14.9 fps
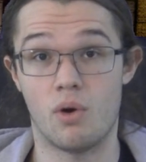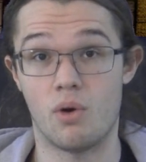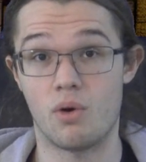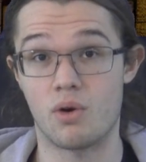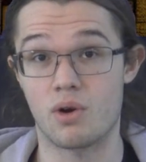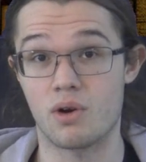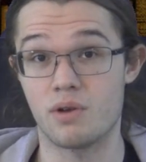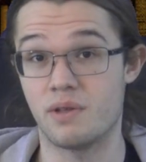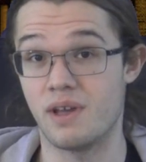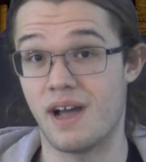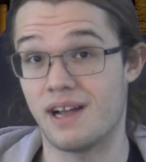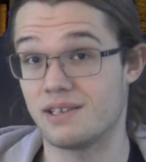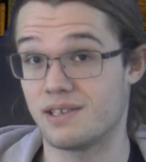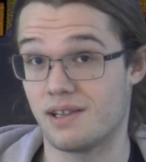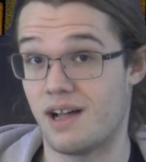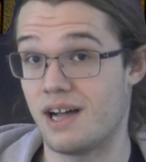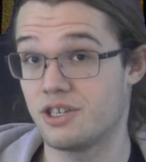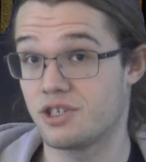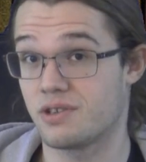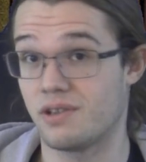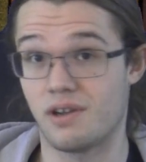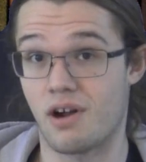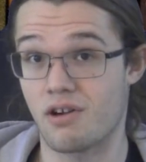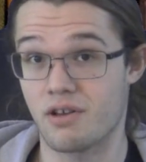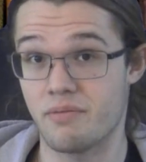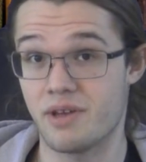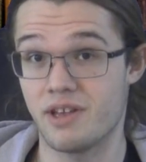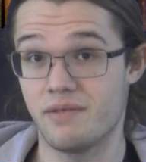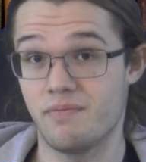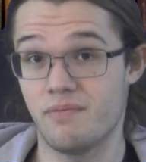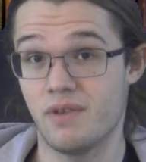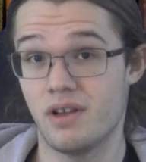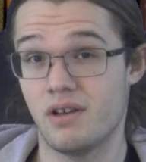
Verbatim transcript: or the ontological argument,